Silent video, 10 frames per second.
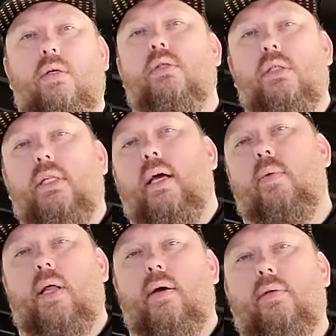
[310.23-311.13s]
Shake that
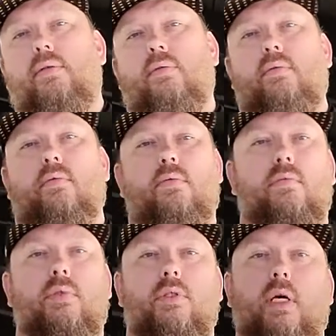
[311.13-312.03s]
one out.
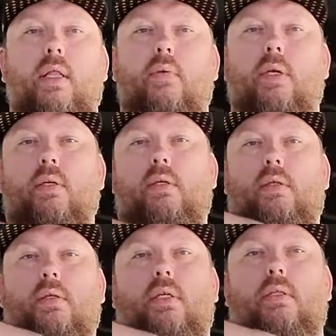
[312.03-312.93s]
We'll do the other one.
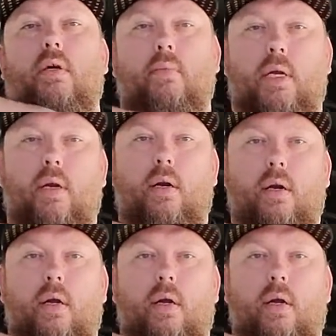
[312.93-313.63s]
So this arm here,